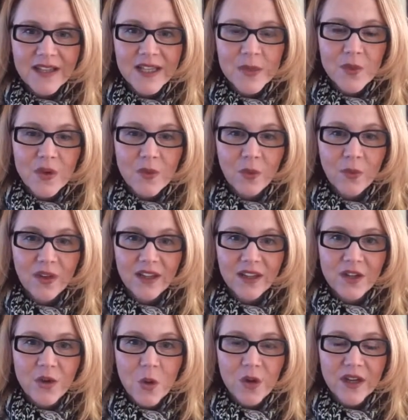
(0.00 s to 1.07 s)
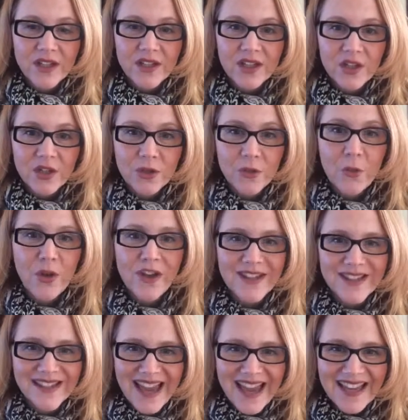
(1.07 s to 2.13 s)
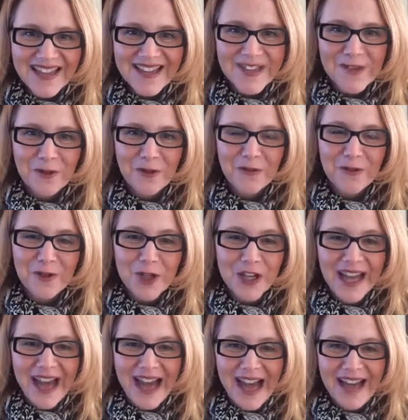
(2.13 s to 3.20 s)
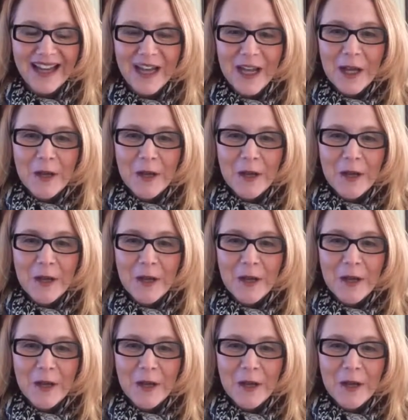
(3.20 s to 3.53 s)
this week we're really going to, once again, sort of look at,